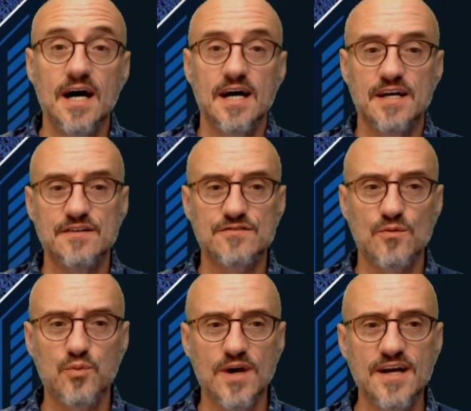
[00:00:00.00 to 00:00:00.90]
is a
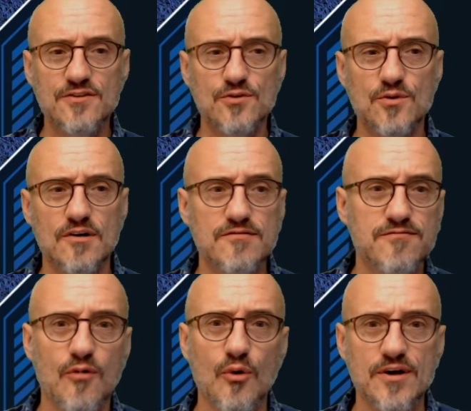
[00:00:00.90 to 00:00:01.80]
way to
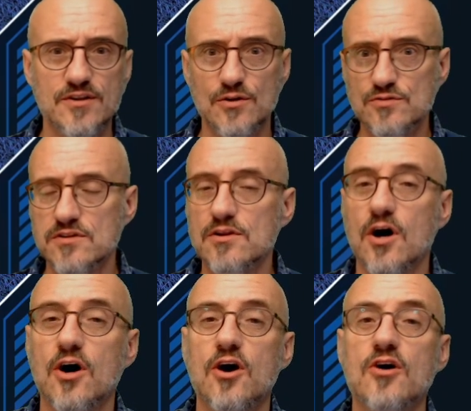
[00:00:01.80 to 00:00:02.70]
avoid those
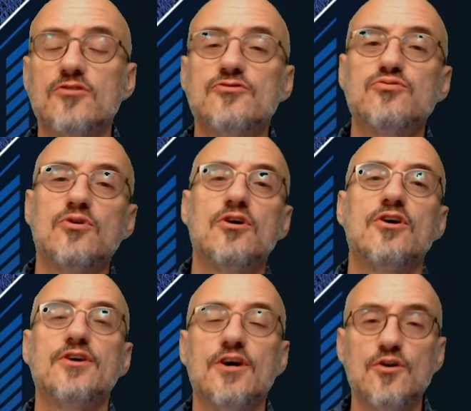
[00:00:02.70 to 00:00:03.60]
long,
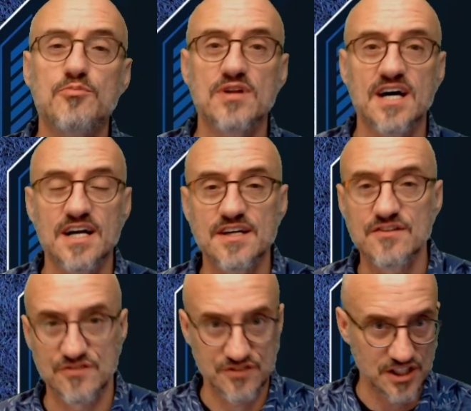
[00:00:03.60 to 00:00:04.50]
drawn out
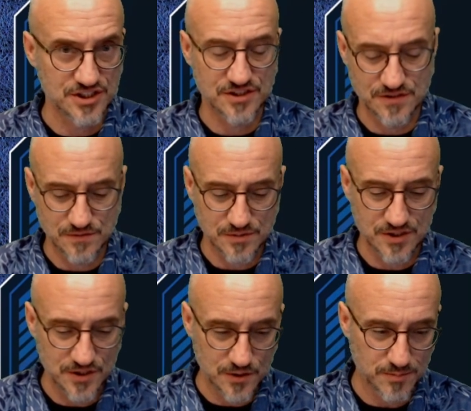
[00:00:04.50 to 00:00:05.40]
planning sessions
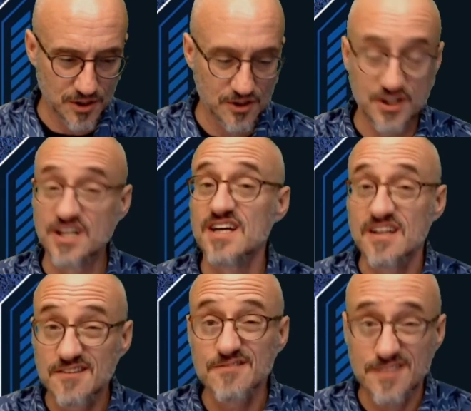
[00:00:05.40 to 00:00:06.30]
where your party
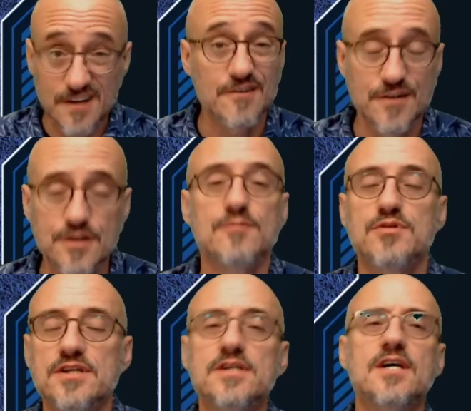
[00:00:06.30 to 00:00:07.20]

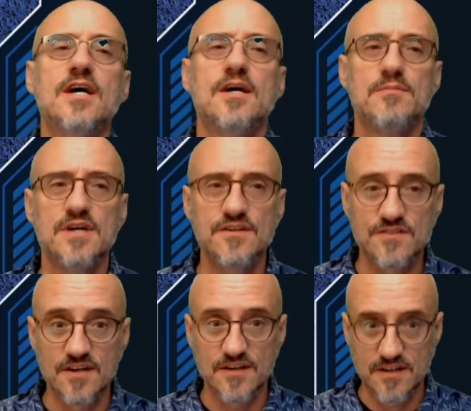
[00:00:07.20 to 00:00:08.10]
invariably makes
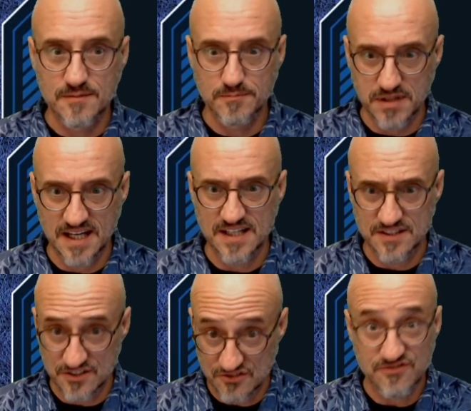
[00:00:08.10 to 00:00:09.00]
a
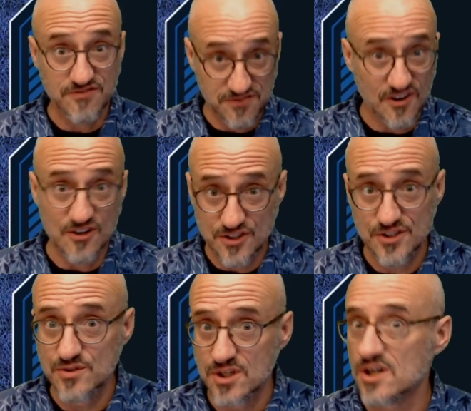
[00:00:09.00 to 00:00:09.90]
plan that's far
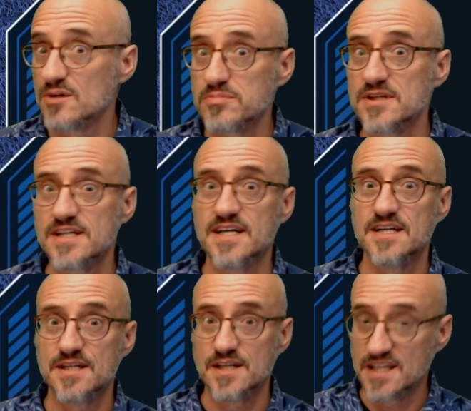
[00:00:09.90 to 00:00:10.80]
too
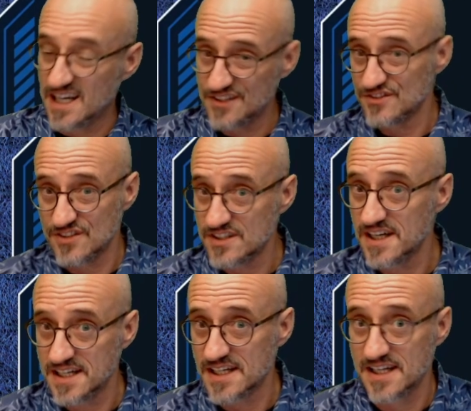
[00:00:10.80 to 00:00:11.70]
complicated and hasn't
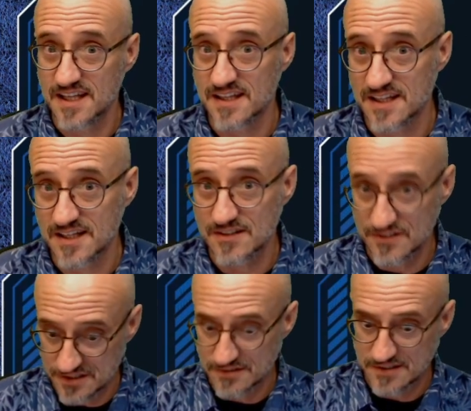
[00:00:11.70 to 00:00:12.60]
taken anything
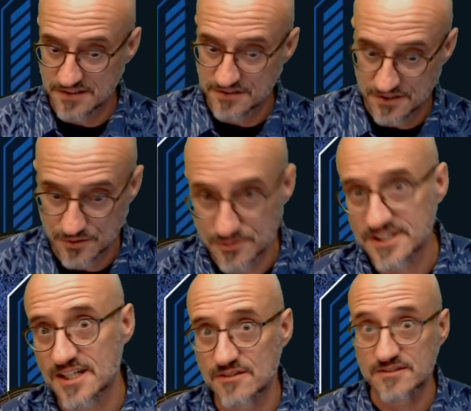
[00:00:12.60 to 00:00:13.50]
serious into
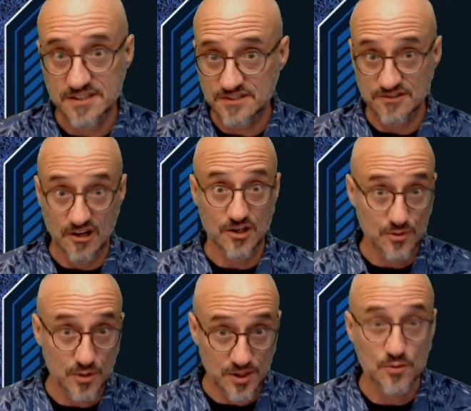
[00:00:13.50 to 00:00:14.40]
account and is not
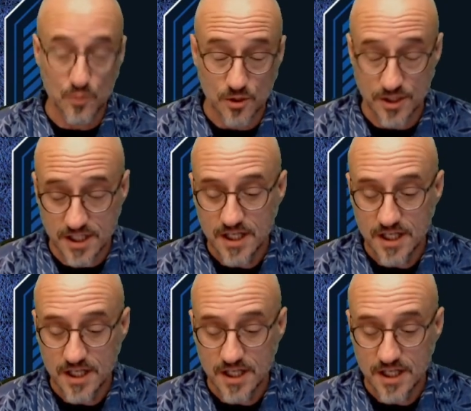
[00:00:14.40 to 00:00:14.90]
going to work,